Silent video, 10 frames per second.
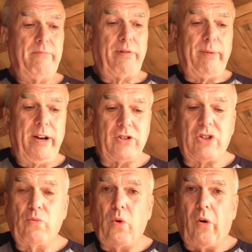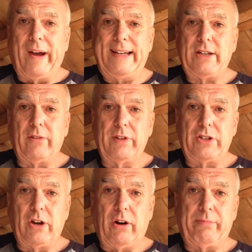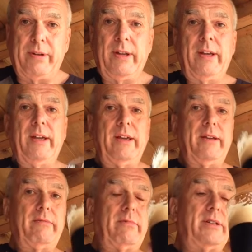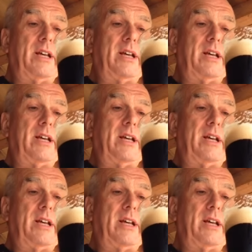Probably not so white on the top, but it